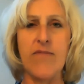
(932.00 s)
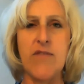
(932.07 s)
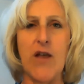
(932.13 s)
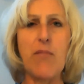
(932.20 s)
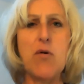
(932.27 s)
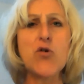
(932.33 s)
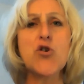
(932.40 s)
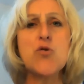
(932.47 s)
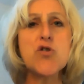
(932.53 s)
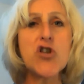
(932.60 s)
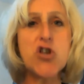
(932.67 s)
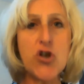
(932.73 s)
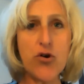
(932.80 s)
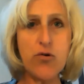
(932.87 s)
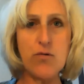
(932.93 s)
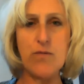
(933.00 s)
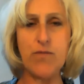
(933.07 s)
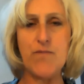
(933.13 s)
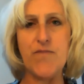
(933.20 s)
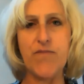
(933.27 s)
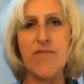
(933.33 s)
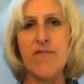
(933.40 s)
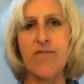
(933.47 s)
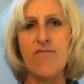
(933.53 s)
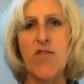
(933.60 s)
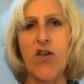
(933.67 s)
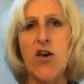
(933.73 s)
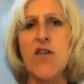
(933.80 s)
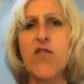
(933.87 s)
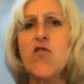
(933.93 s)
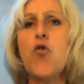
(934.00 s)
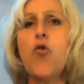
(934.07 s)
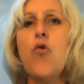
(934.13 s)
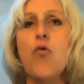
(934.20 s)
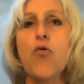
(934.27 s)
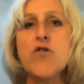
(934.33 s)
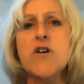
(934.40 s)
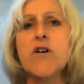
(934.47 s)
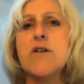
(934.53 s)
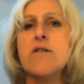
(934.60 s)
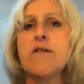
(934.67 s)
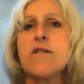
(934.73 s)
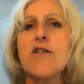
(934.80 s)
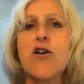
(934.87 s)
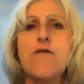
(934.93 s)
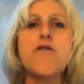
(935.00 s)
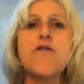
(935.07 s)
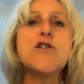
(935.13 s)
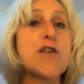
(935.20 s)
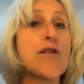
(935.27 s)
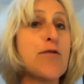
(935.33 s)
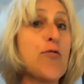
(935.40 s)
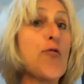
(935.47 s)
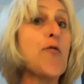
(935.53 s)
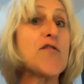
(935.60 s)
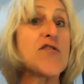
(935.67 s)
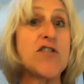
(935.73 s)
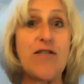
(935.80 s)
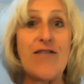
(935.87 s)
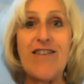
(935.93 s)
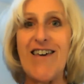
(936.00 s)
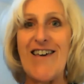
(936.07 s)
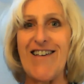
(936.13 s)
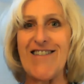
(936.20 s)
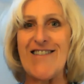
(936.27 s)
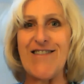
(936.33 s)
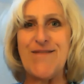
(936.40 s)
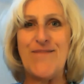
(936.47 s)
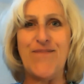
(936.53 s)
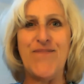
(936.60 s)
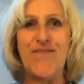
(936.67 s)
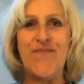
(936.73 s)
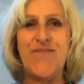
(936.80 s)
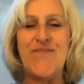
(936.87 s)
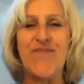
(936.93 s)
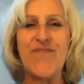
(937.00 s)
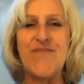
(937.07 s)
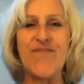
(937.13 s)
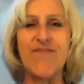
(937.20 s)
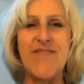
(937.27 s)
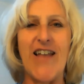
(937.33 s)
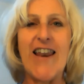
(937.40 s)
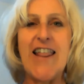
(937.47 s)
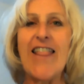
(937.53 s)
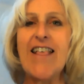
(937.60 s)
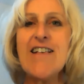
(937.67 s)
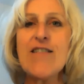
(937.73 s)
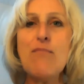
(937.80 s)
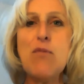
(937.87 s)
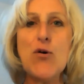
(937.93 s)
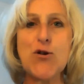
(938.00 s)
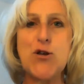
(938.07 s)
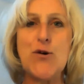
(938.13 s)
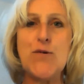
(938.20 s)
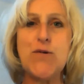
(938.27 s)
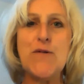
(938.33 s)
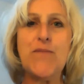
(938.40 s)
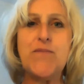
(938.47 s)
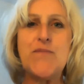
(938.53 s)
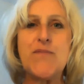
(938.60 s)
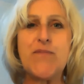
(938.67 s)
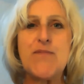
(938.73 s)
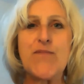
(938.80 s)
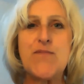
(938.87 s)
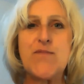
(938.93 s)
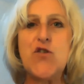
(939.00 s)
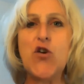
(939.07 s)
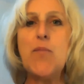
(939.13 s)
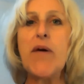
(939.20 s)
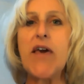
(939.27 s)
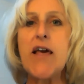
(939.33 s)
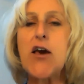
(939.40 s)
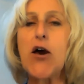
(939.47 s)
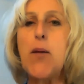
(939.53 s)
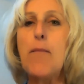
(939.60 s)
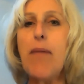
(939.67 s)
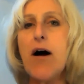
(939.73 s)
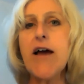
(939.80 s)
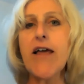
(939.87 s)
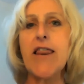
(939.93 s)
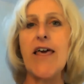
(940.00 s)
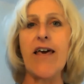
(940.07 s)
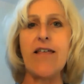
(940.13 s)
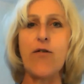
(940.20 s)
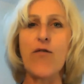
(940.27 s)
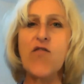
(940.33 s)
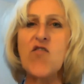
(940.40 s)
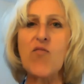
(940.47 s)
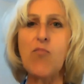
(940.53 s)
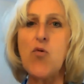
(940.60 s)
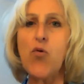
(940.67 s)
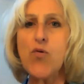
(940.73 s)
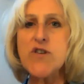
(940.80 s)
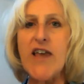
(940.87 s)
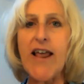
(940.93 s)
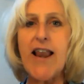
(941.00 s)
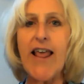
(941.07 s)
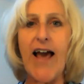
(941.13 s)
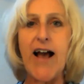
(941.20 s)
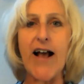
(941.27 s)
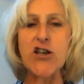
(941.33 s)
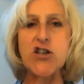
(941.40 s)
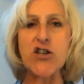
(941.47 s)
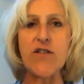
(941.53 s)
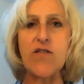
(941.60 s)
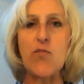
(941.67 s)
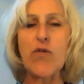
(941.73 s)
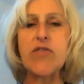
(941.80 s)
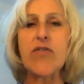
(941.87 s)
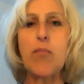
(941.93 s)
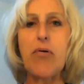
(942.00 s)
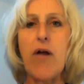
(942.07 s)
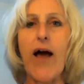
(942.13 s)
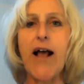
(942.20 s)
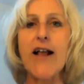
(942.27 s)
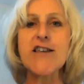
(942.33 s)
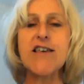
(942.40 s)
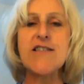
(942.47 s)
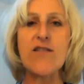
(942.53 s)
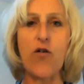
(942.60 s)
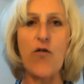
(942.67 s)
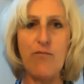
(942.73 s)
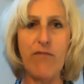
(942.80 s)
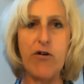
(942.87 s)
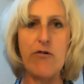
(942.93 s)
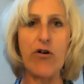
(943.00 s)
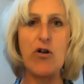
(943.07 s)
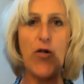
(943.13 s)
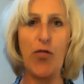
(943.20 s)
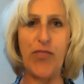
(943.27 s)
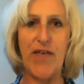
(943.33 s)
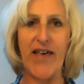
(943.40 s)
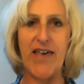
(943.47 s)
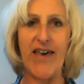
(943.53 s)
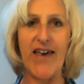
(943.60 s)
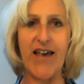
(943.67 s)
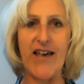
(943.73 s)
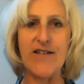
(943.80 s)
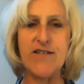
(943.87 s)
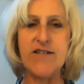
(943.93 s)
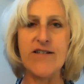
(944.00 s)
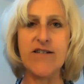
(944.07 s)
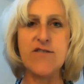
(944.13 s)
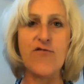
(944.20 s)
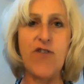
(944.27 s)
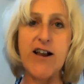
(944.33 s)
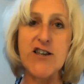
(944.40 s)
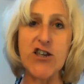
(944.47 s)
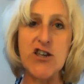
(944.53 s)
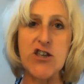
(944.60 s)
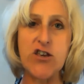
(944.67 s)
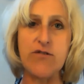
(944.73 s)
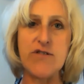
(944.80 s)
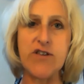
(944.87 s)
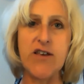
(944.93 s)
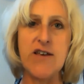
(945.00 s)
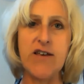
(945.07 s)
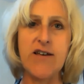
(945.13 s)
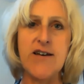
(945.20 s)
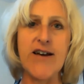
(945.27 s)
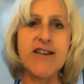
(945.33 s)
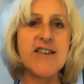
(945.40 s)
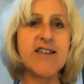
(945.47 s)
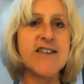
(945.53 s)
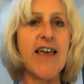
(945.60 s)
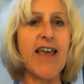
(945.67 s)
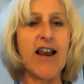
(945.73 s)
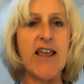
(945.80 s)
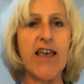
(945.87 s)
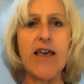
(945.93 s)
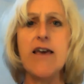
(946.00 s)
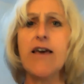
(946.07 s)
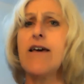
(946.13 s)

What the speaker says: Module 2 is called Converting Thoughts to Things. And in this module, you begin combining those small daily actions with the practice of miracle thinking, gratitude, and daily